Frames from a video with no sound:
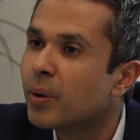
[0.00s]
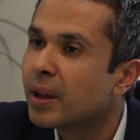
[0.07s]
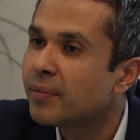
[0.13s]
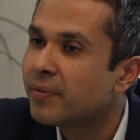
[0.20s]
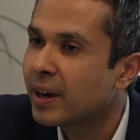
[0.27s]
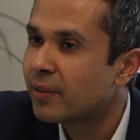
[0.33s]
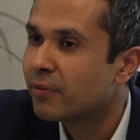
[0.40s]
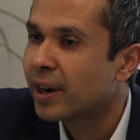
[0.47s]
Well, in
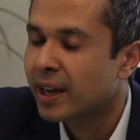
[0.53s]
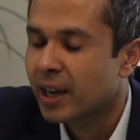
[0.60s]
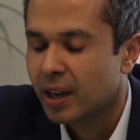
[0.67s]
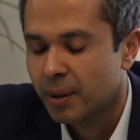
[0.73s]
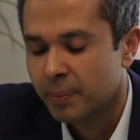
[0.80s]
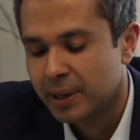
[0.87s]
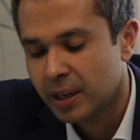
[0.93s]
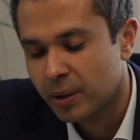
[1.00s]
fact, Raquel,
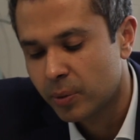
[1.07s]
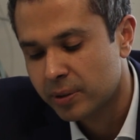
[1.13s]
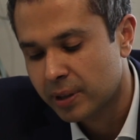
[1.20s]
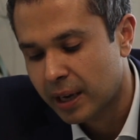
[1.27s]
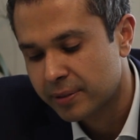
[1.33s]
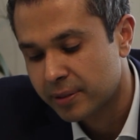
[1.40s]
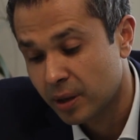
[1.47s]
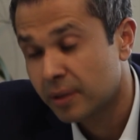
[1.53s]
I mean, I want to
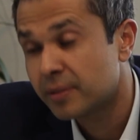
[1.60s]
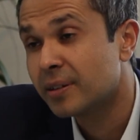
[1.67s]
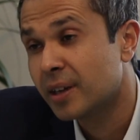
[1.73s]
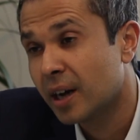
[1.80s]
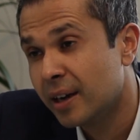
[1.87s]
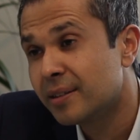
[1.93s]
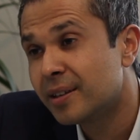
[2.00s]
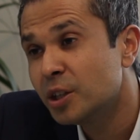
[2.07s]
ask you as a
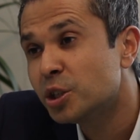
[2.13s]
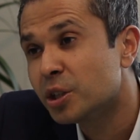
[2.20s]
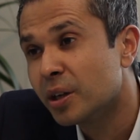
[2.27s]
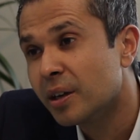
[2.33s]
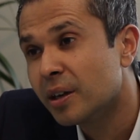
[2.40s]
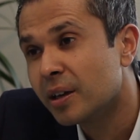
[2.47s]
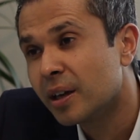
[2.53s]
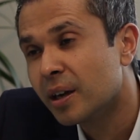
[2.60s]
dietitian,